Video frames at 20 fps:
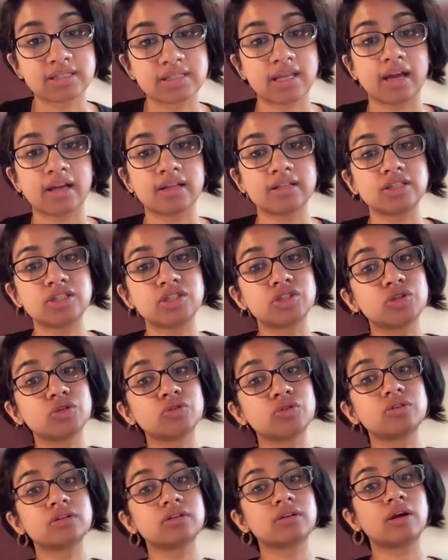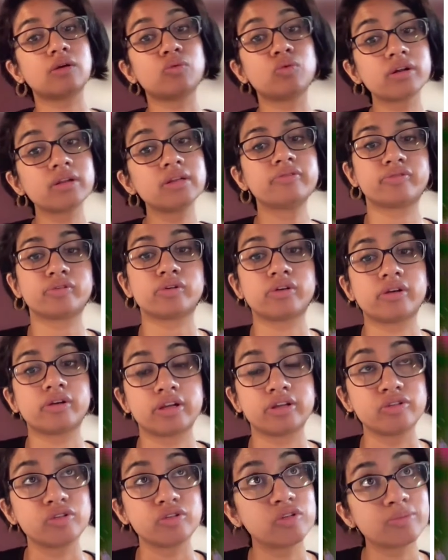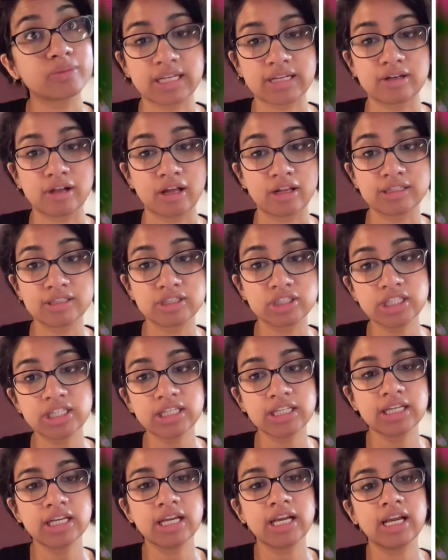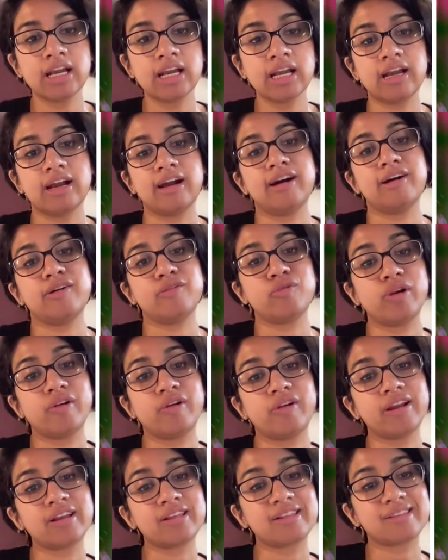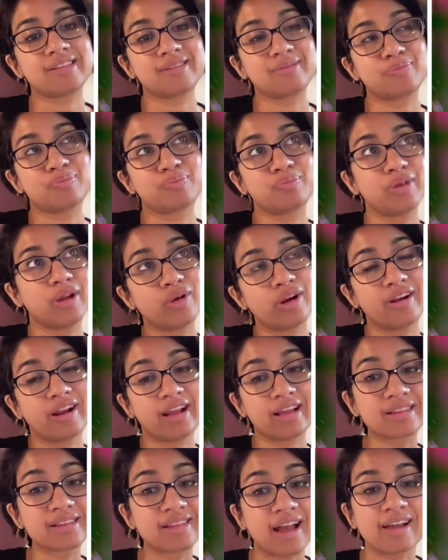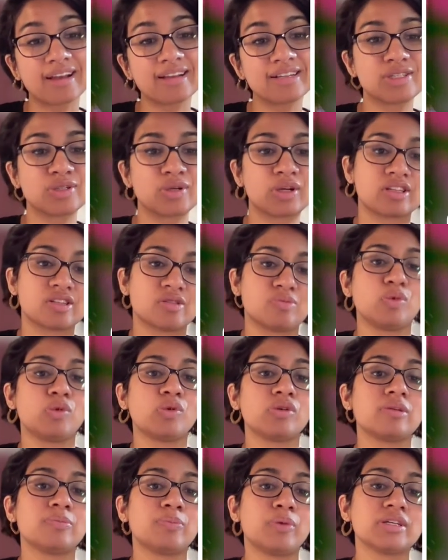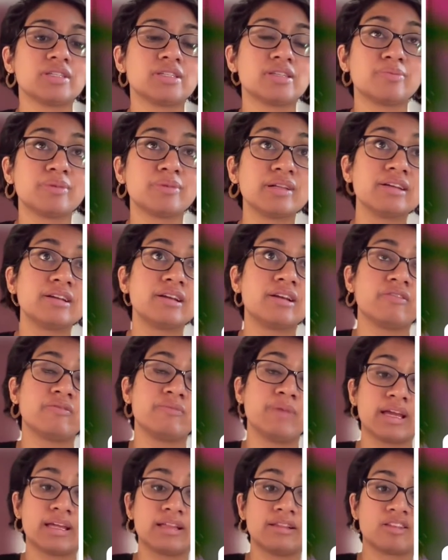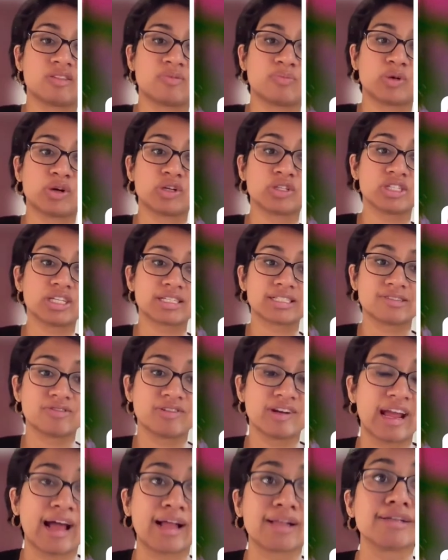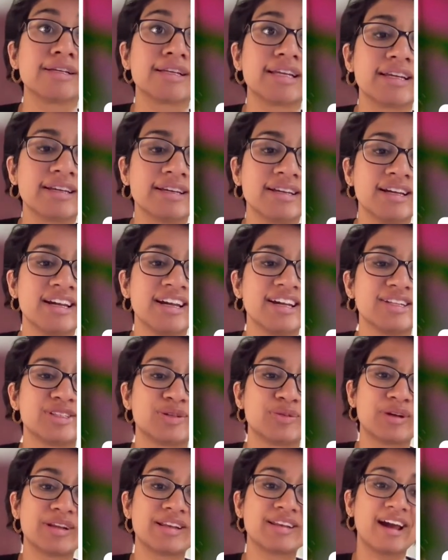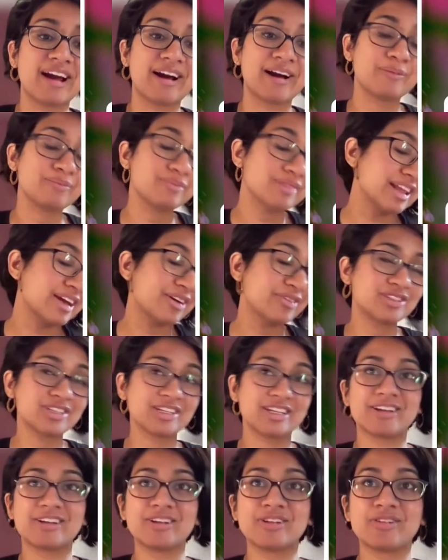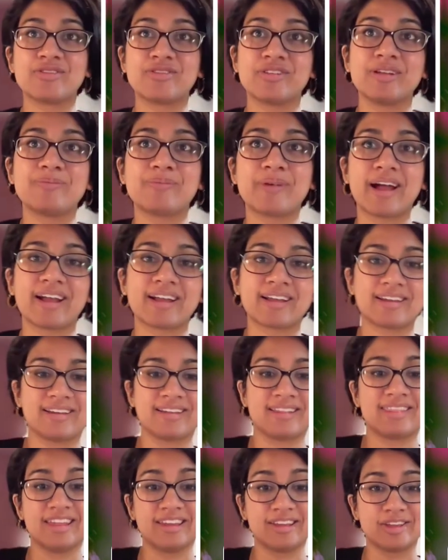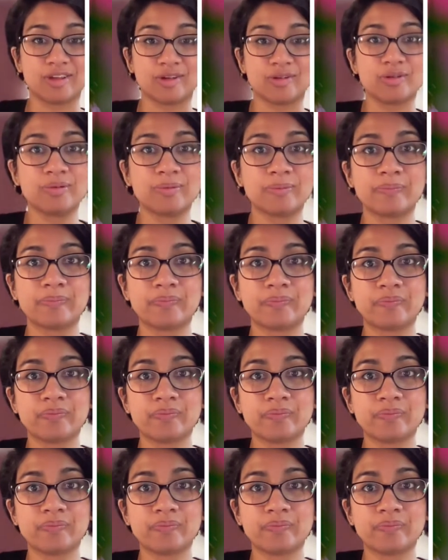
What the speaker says: Design Student Award for Consumer Technology. We're excited to explore the possibility of making this project a reality. So we'd love to hear your feedback. Thank you.